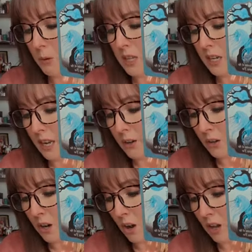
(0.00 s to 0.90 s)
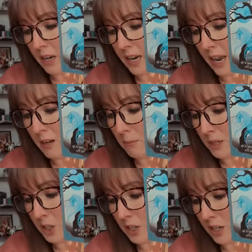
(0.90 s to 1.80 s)
with an inner calling and
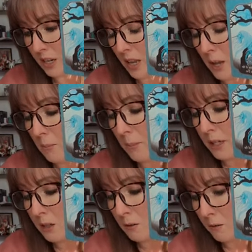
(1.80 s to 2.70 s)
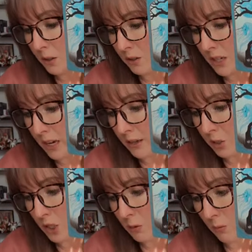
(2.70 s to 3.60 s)
mission. May you feel the
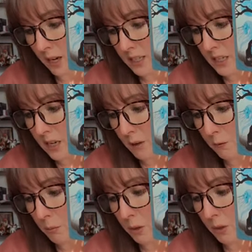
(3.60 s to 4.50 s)
energy rising up from